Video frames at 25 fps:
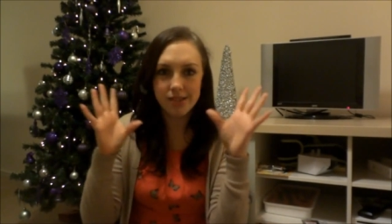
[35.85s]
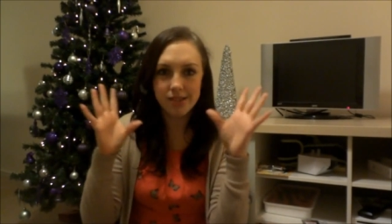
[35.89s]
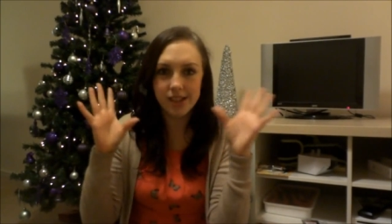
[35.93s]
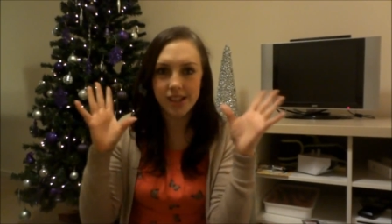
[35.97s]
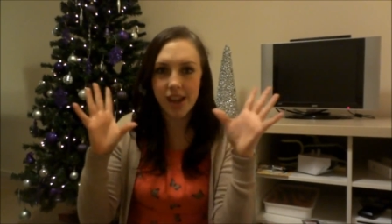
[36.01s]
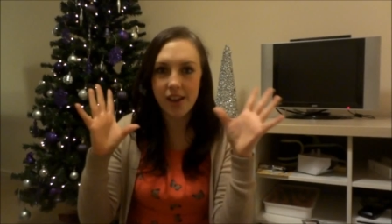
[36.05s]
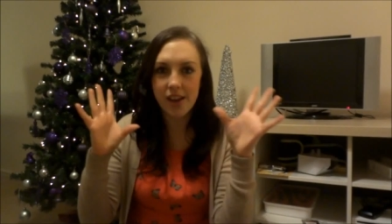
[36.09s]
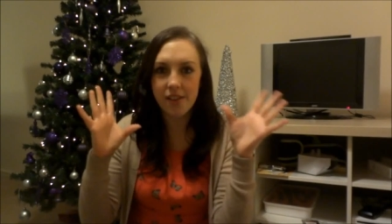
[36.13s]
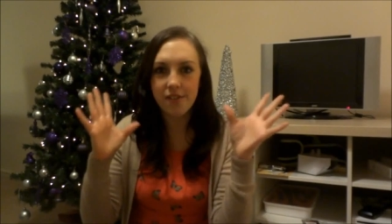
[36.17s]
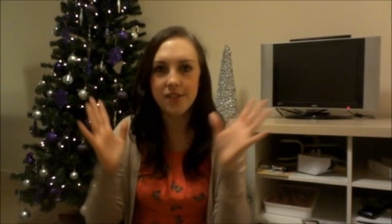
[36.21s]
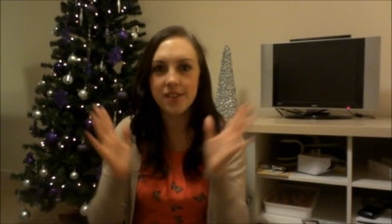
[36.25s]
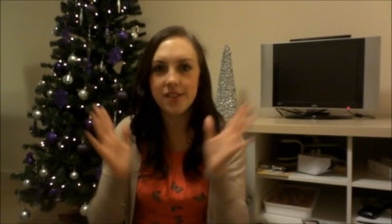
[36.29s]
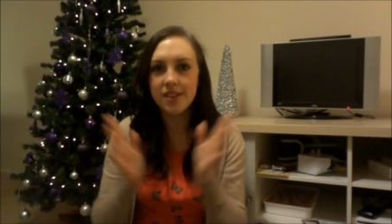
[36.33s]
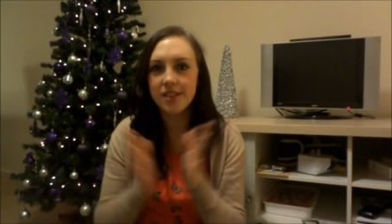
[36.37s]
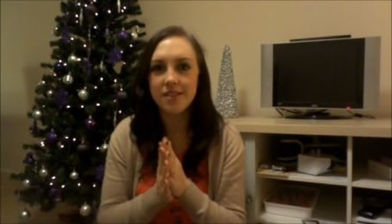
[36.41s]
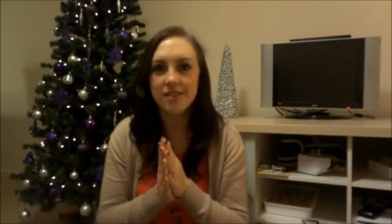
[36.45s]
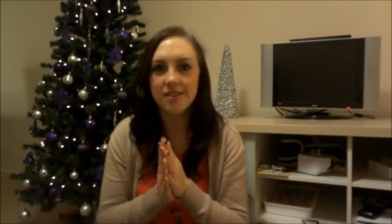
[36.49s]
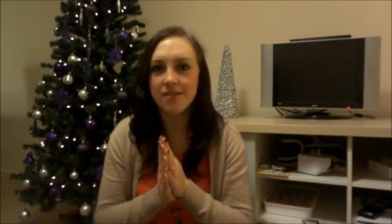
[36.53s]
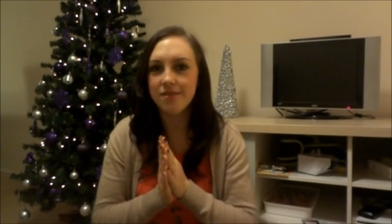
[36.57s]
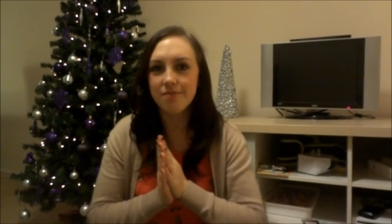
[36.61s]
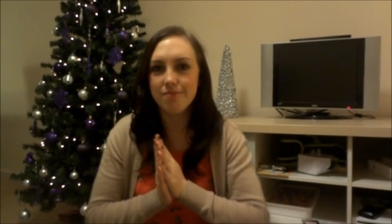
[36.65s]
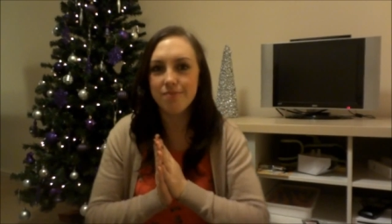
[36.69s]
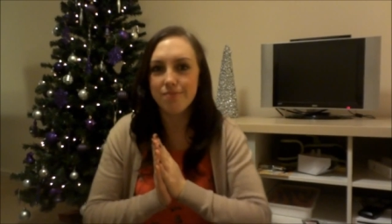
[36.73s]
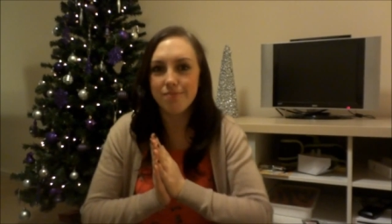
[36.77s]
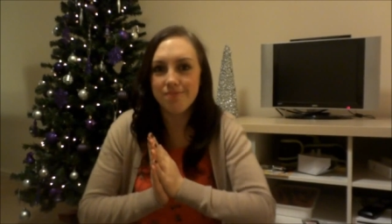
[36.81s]
gift,
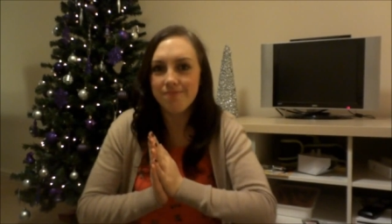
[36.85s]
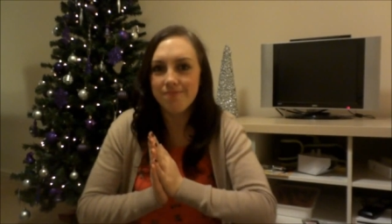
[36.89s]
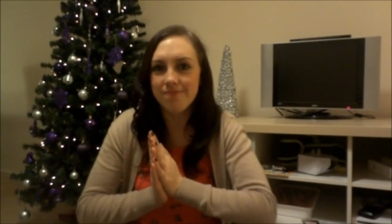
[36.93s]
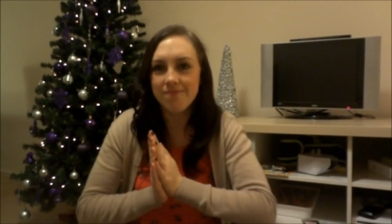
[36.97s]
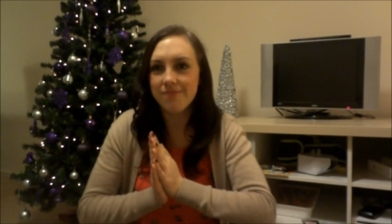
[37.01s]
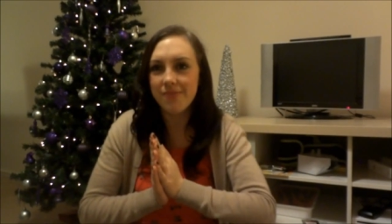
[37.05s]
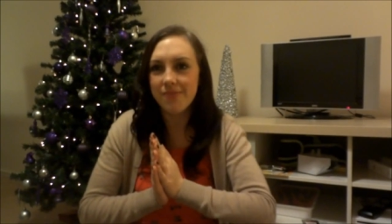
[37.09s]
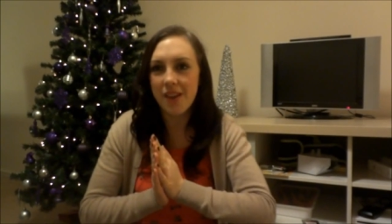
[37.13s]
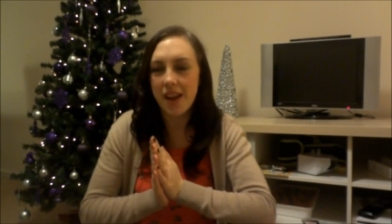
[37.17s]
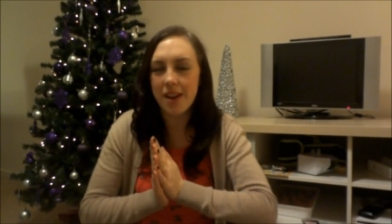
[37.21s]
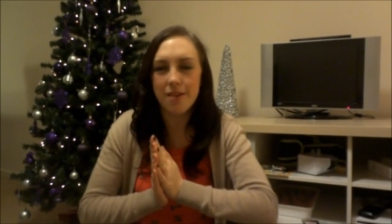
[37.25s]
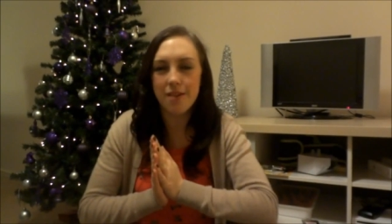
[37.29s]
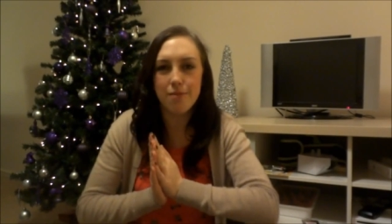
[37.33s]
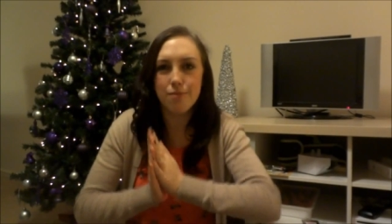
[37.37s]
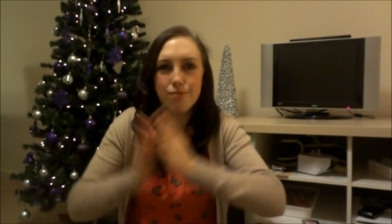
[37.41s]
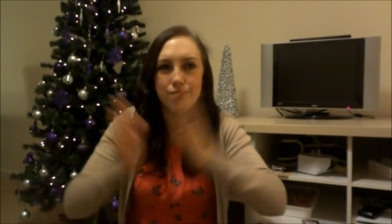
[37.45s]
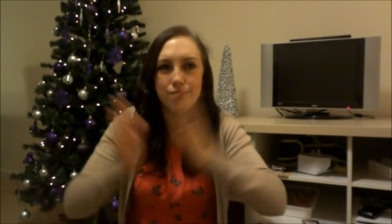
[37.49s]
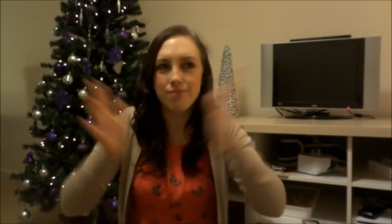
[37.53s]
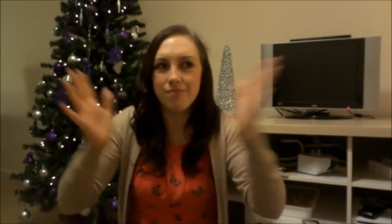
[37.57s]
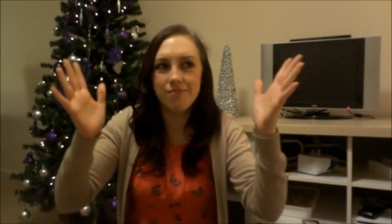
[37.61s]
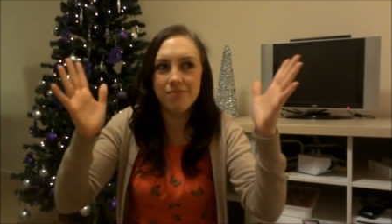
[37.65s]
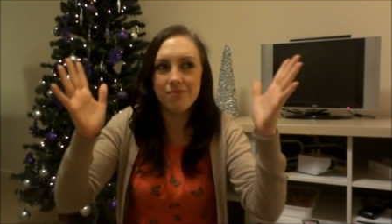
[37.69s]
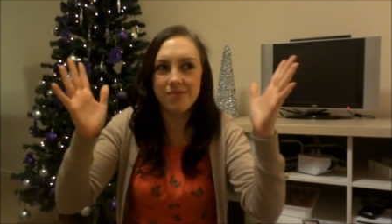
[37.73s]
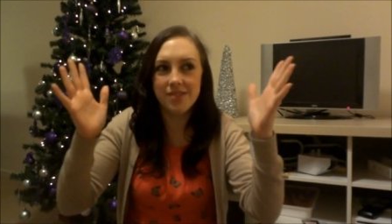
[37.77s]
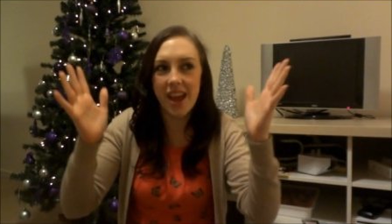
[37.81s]
any
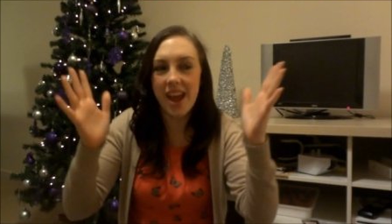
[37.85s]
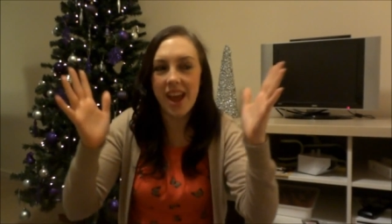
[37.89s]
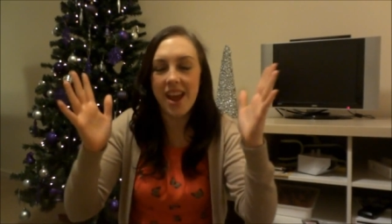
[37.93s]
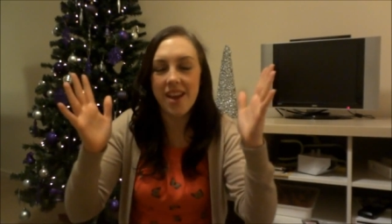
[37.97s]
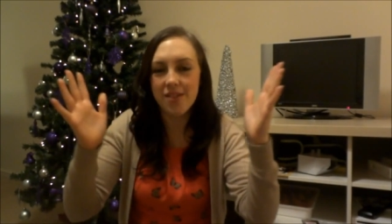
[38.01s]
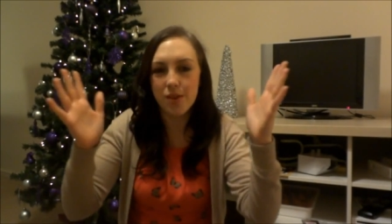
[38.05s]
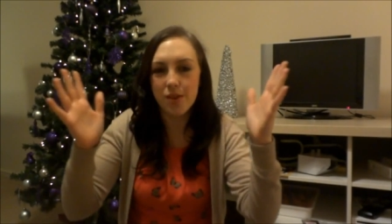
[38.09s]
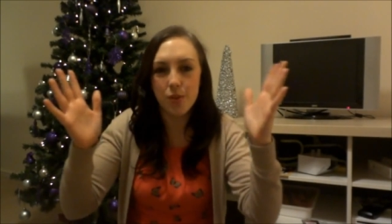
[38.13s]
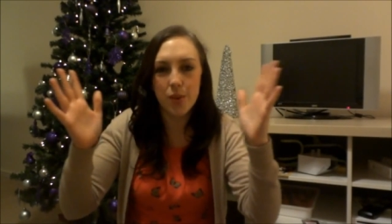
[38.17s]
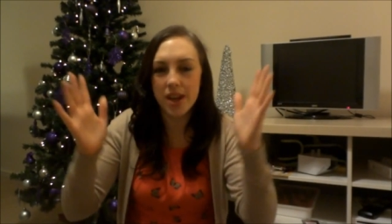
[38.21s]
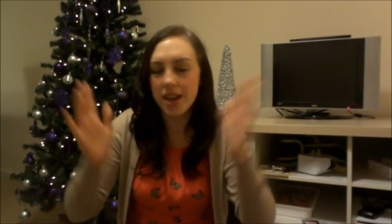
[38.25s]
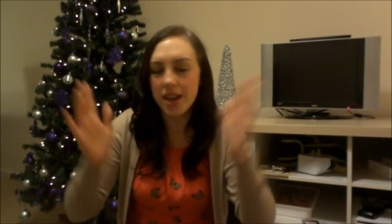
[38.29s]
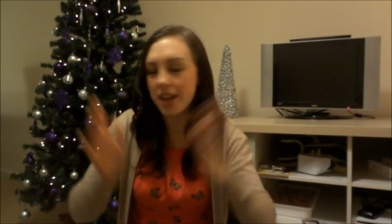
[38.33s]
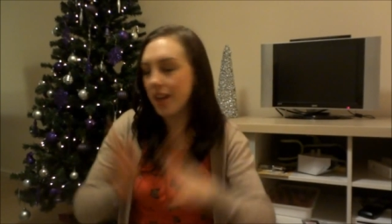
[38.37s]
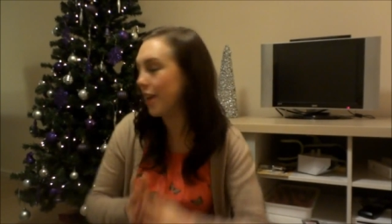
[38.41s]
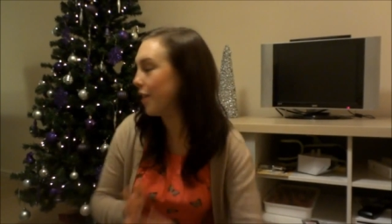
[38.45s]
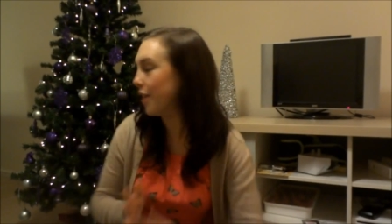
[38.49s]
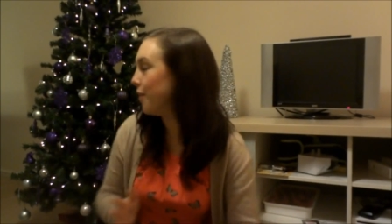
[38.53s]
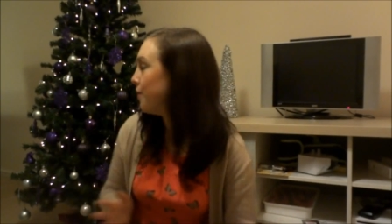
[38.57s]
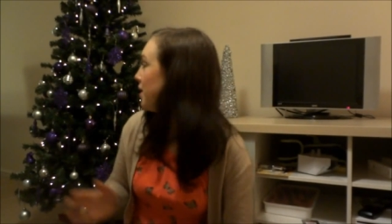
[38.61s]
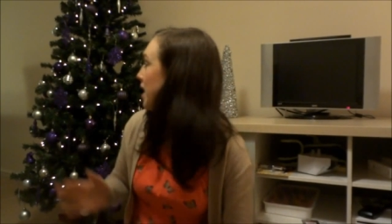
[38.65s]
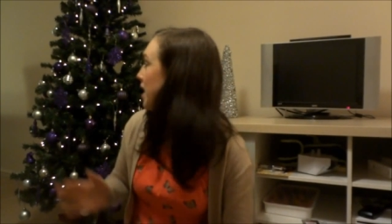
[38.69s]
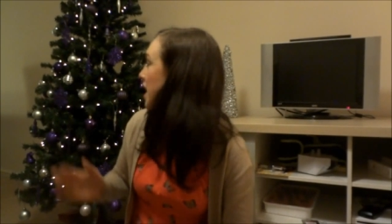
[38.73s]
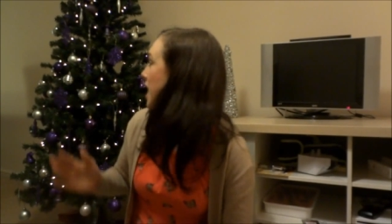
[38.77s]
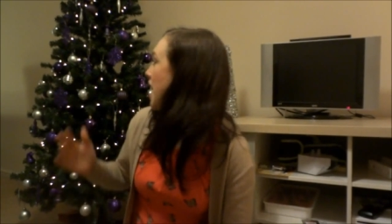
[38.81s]
day of the week, you
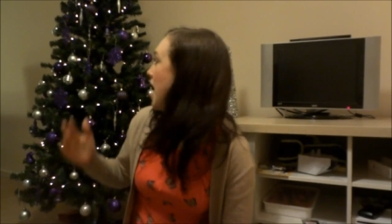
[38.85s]
know.